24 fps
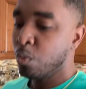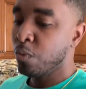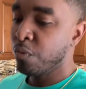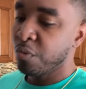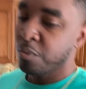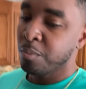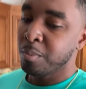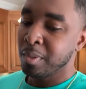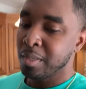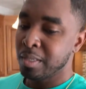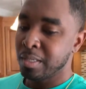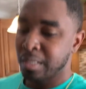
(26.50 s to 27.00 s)
for
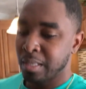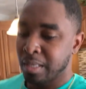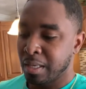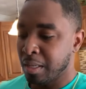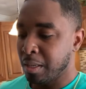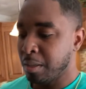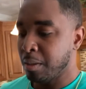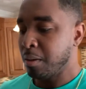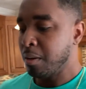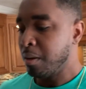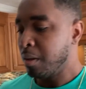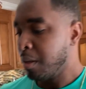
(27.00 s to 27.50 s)
me to get
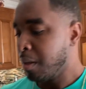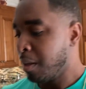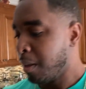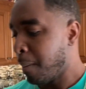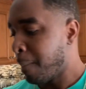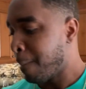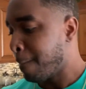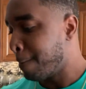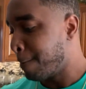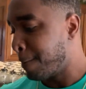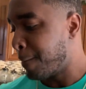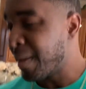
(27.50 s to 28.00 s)

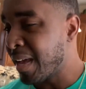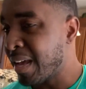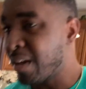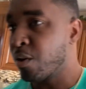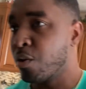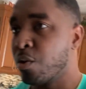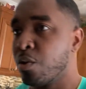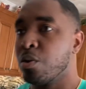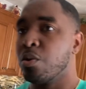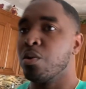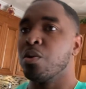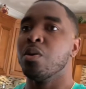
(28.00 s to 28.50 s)

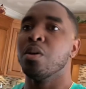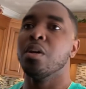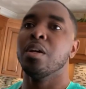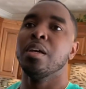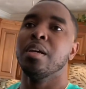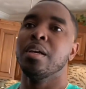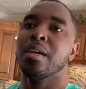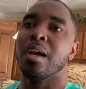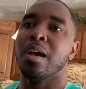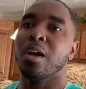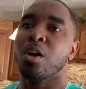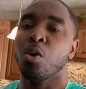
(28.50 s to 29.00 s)
better
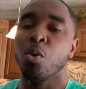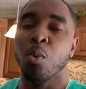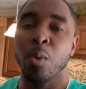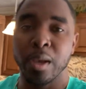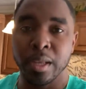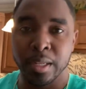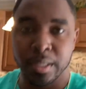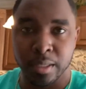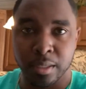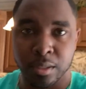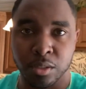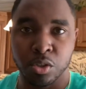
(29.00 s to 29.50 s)

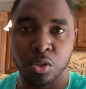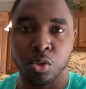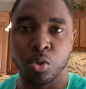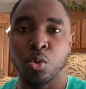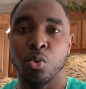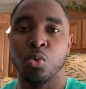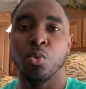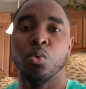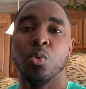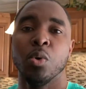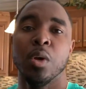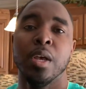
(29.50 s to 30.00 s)
acquainted,
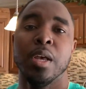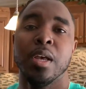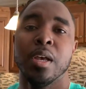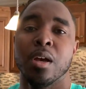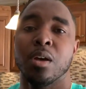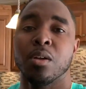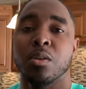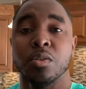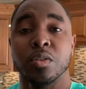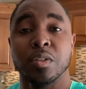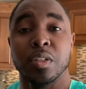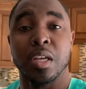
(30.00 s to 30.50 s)
to
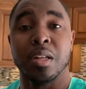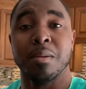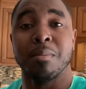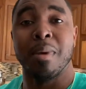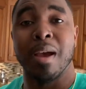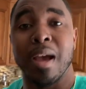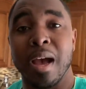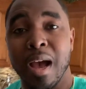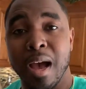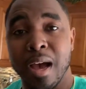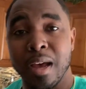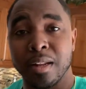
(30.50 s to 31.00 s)
understand my
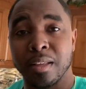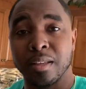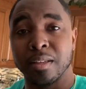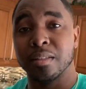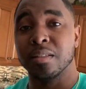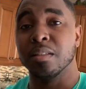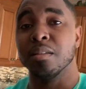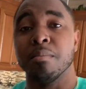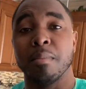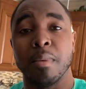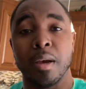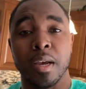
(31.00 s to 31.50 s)
audience
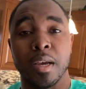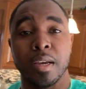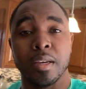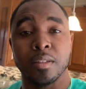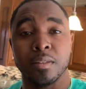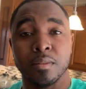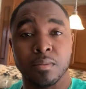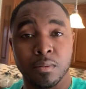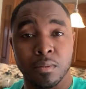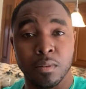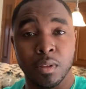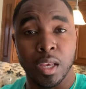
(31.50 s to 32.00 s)

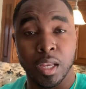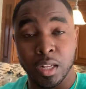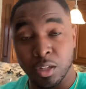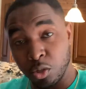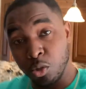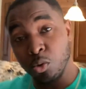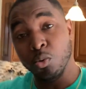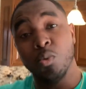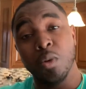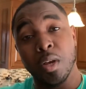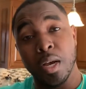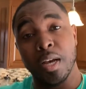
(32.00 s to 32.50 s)
and
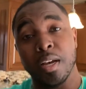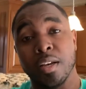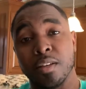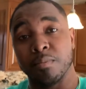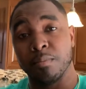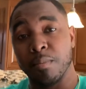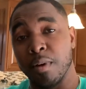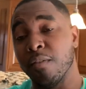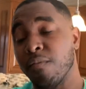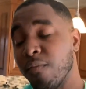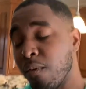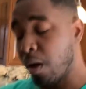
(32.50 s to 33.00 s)
you guys,
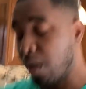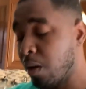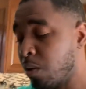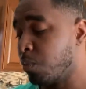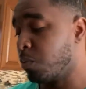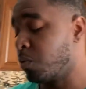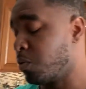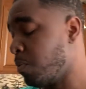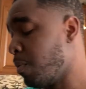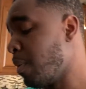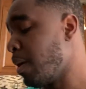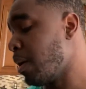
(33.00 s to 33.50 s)
my
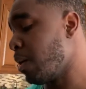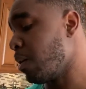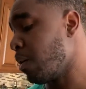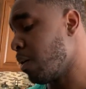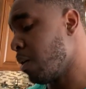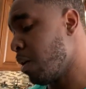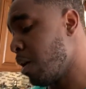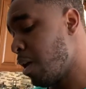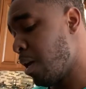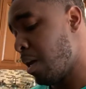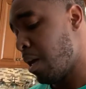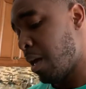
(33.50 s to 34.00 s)
followers better,
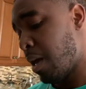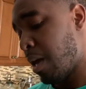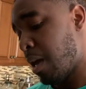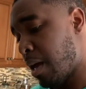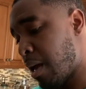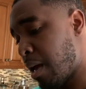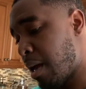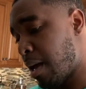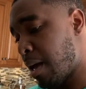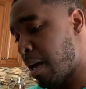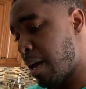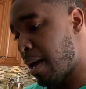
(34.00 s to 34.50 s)

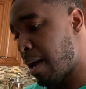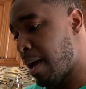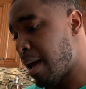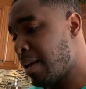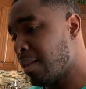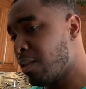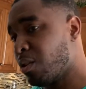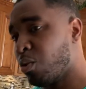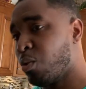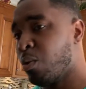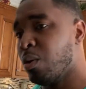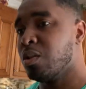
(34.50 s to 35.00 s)
I had
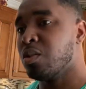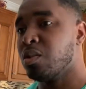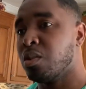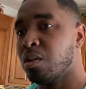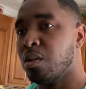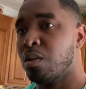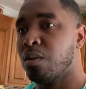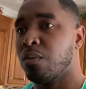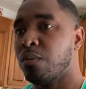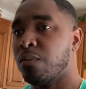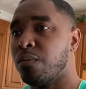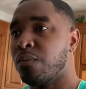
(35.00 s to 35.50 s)
the question
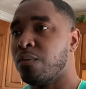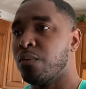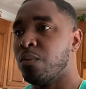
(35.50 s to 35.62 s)
of,